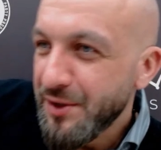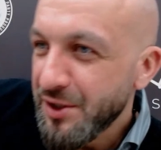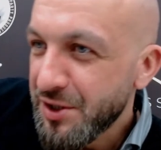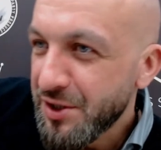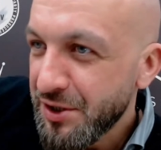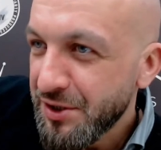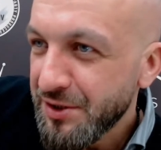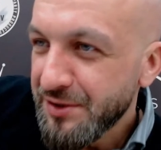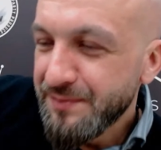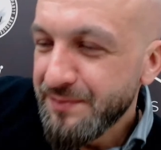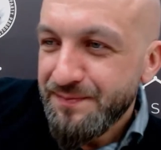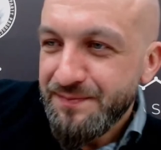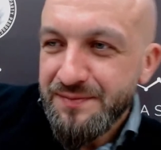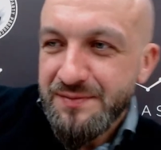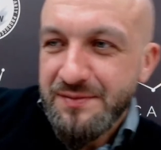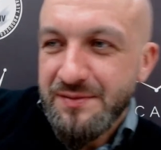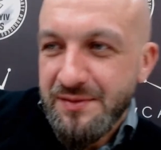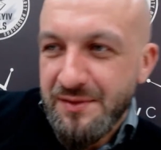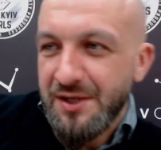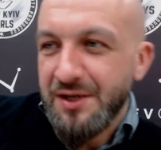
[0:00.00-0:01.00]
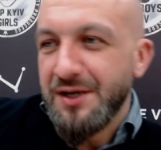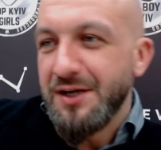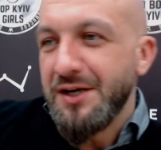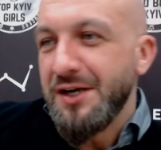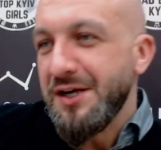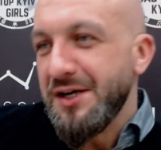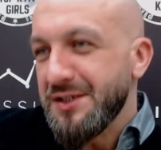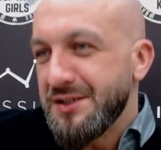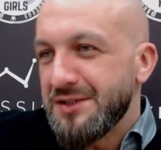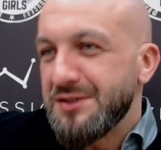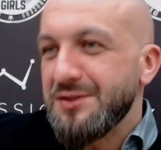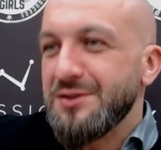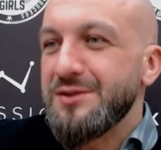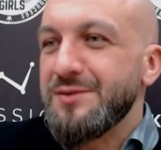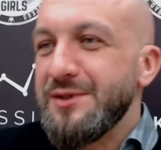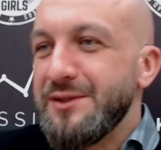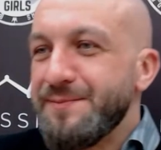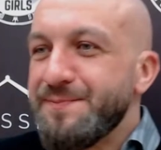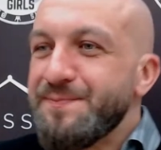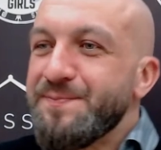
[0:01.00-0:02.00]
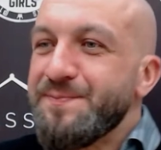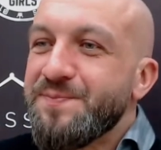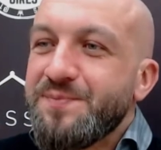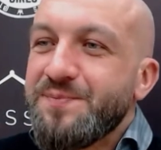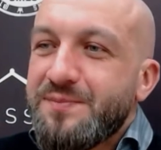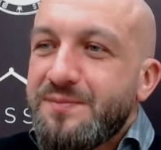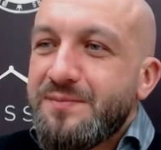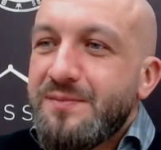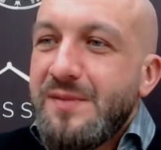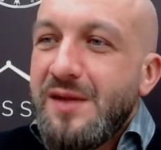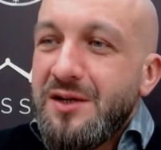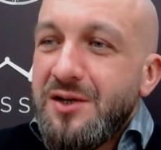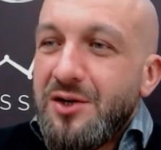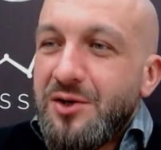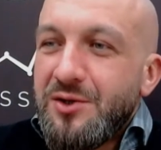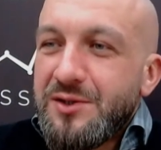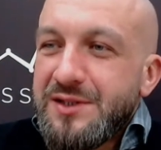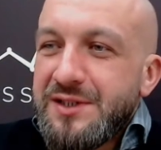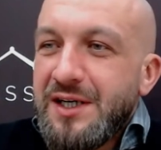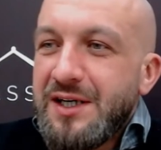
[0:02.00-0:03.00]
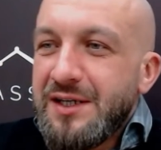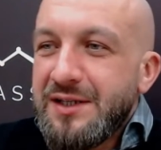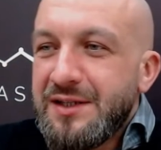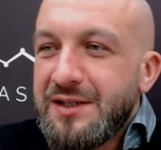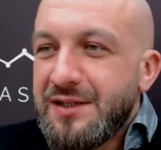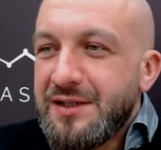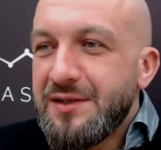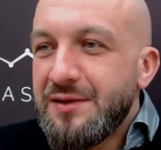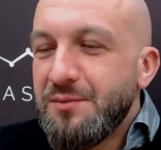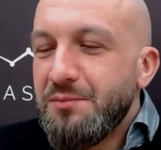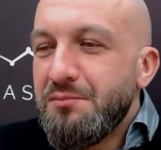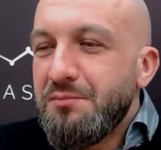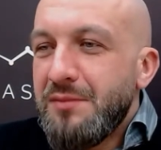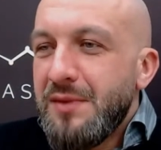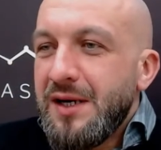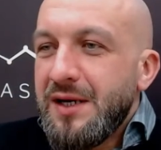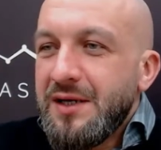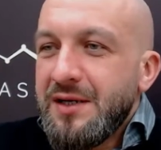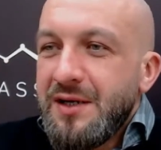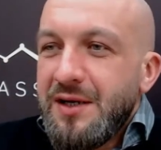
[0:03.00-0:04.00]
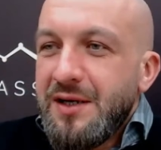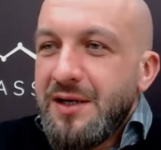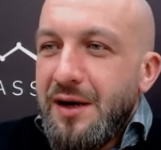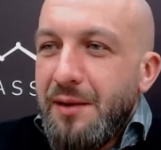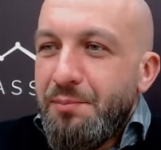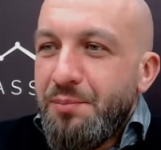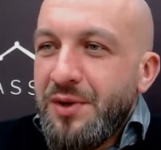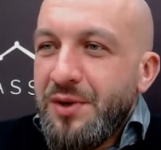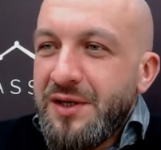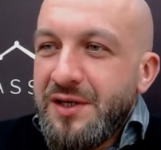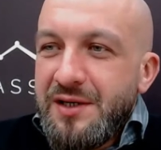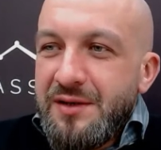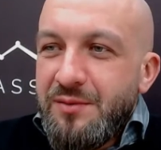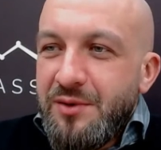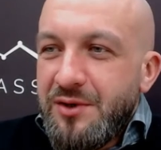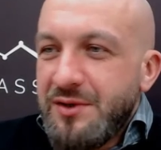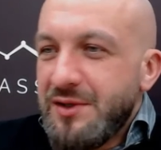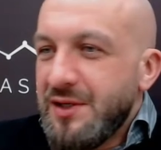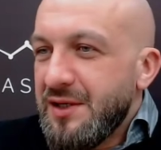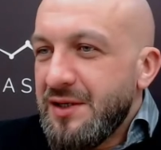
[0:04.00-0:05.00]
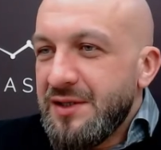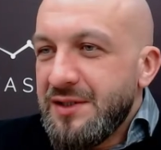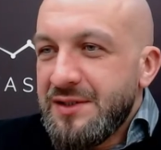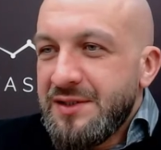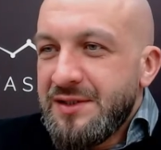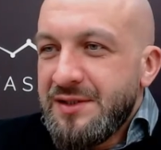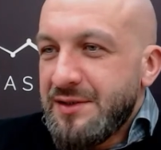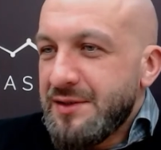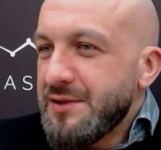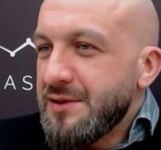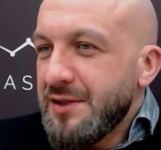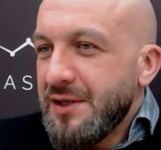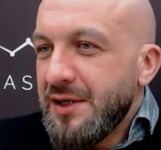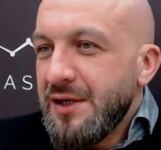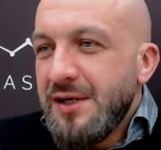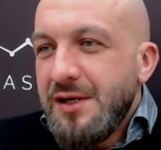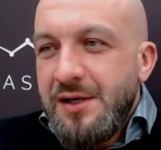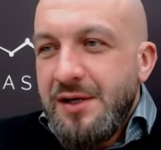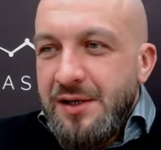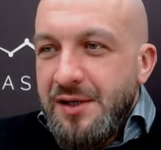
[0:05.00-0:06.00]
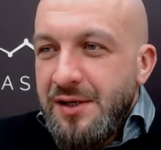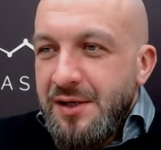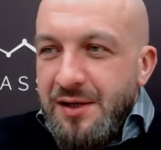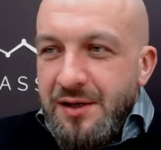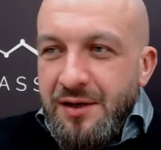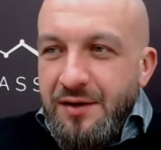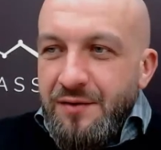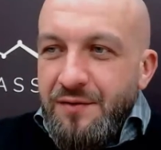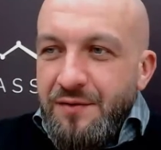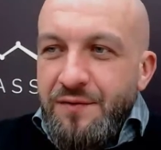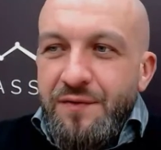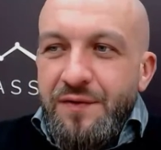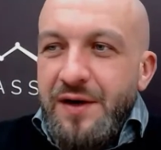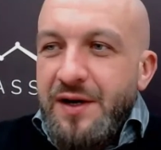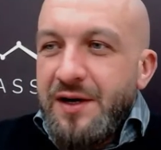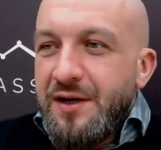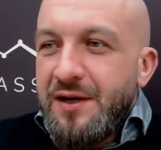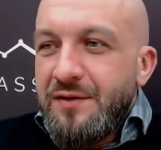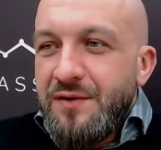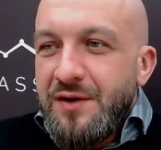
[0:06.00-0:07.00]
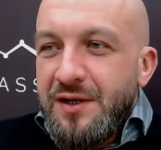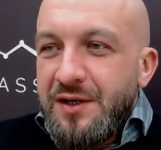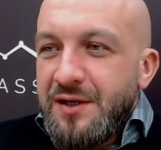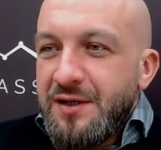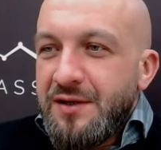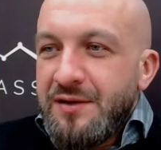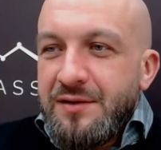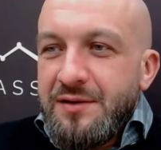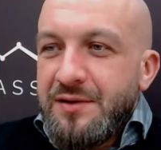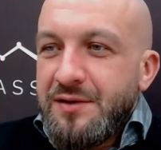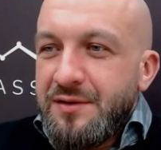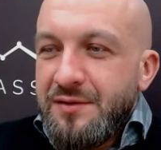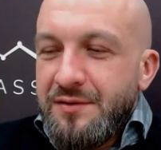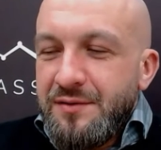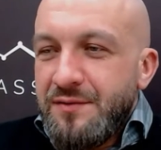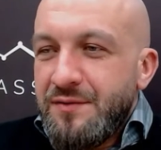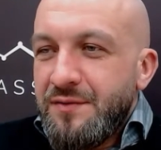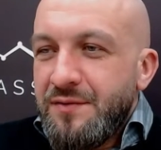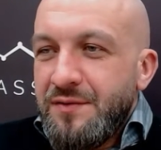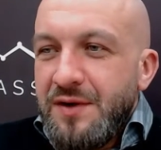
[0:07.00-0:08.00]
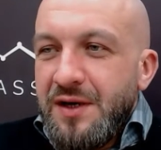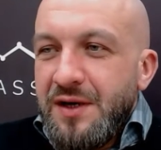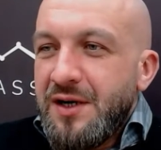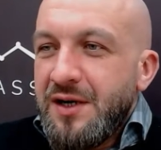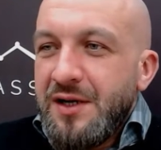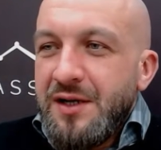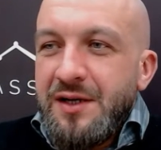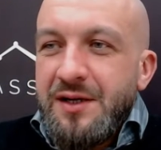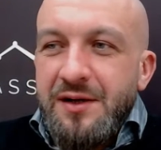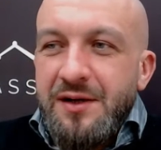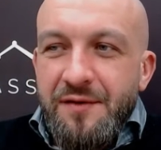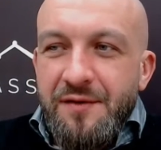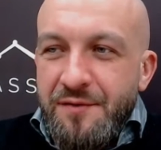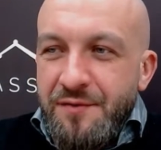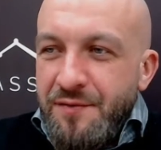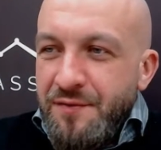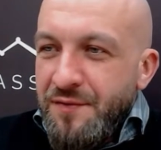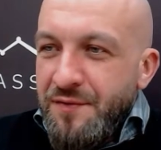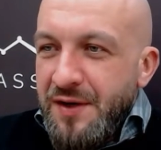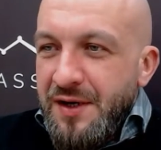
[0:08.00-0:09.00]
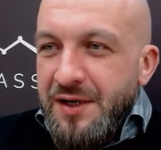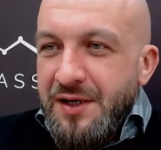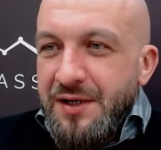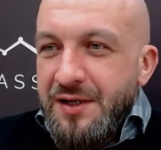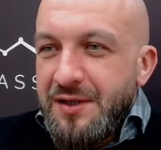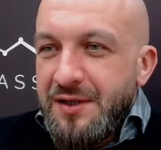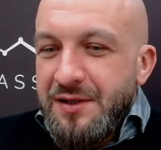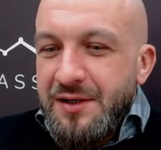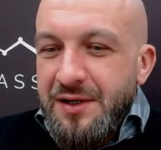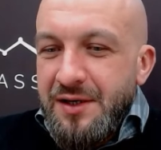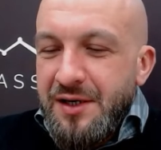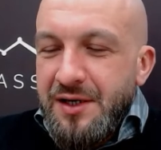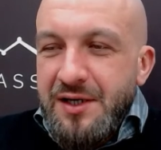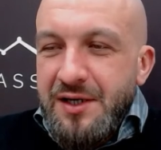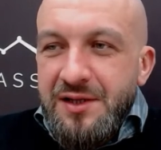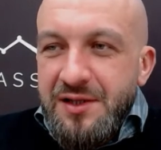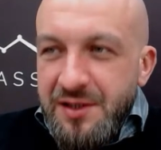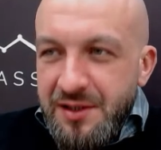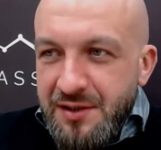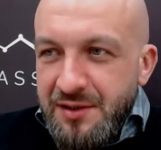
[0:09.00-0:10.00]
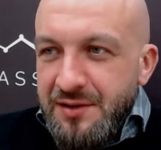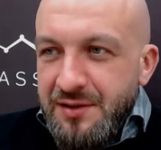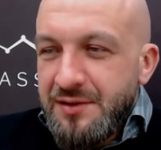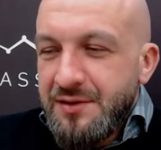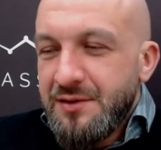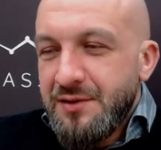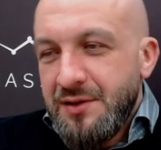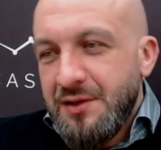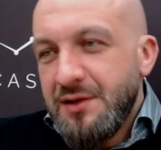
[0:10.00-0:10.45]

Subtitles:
good, excuse me, knows that my opinion about that is very, very, very clear.